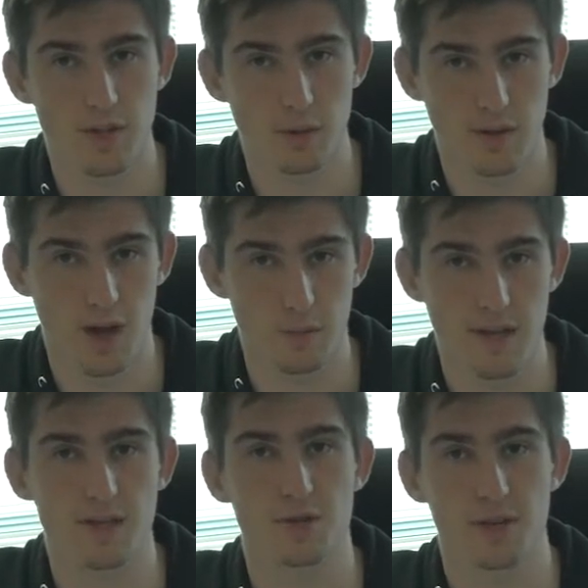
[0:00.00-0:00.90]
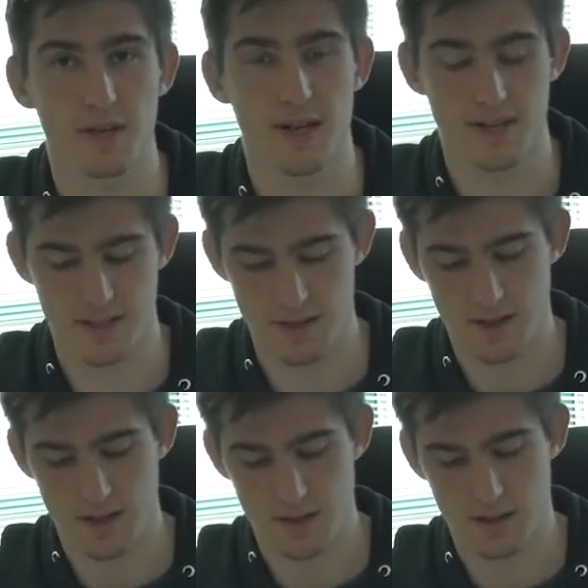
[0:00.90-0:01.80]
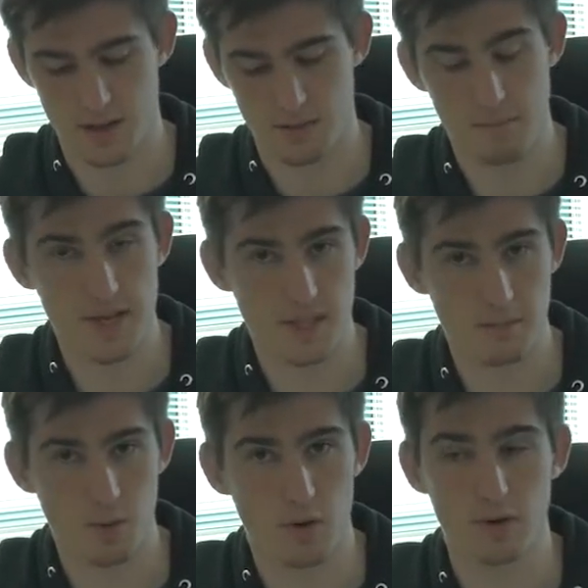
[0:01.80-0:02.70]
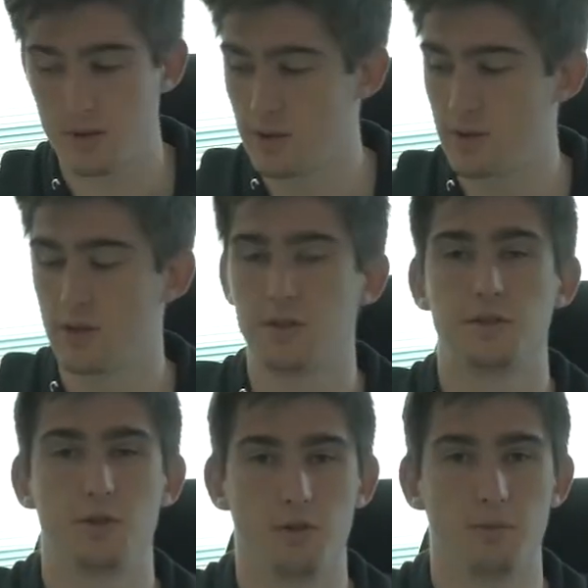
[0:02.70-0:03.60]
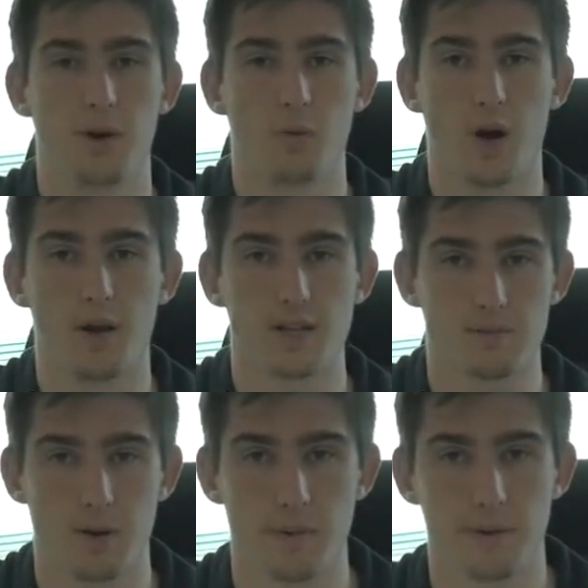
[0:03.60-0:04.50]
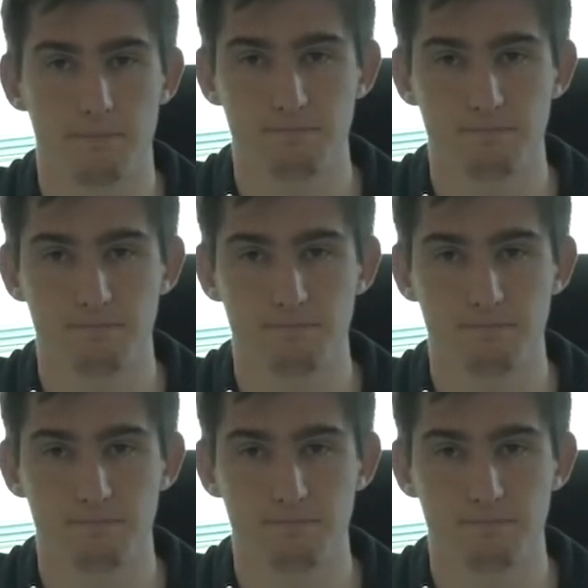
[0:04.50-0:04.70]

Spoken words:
to allow me to connect the basic board to the Mudwatt experiment.